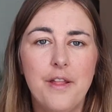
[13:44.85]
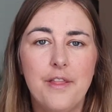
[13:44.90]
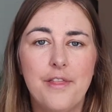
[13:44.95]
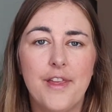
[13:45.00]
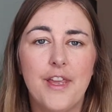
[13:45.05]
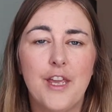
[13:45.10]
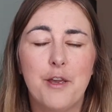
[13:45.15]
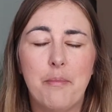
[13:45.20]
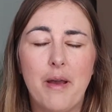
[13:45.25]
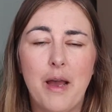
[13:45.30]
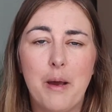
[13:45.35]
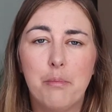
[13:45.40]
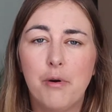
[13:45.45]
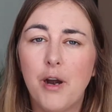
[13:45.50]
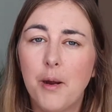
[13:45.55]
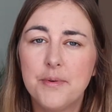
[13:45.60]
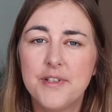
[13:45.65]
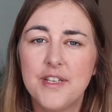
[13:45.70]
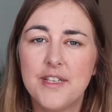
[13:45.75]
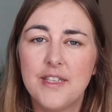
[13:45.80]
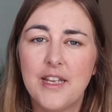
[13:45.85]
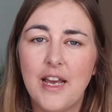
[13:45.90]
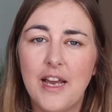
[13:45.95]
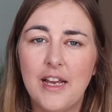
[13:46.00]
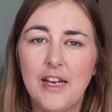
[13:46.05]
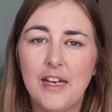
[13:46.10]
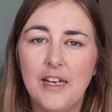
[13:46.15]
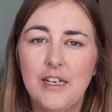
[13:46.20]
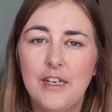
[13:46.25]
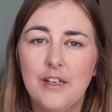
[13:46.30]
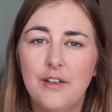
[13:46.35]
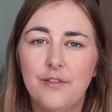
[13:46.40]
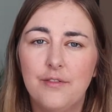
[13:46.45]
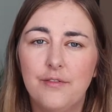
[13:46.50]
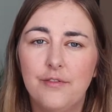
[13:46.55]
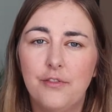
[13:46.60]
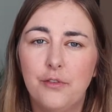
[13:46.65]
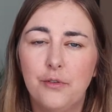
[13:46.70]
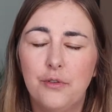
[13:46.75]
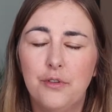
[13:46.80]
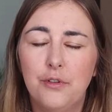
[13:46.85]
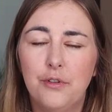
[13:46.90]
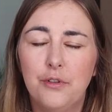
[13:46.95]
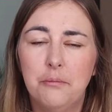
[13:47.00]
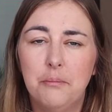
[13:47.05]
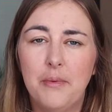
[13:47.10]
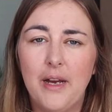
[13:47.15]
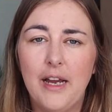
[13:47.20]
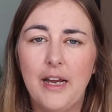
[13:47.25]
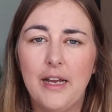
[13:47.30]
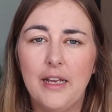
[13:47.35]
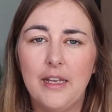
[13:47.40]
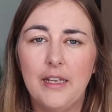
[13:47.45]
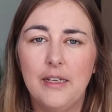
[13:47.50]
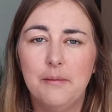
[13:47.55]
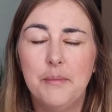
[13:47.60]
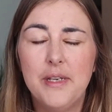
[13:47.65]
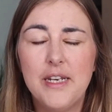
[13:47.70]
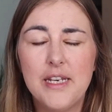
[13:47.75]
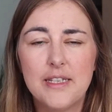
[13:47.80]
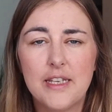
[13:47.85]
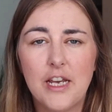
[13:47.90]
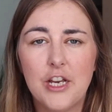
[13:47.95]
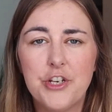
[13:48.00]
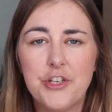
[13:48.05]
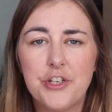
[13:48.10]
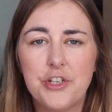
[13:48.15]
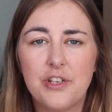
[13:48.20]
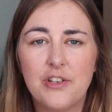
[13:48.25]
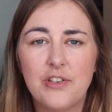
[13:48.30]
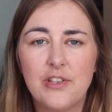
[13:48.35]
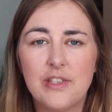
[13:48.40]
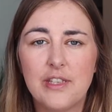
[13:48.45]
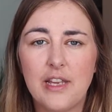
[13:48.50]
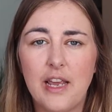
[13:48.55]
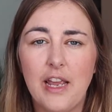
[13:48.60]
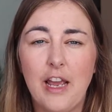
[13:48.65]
Think about prop design for my mini sessions.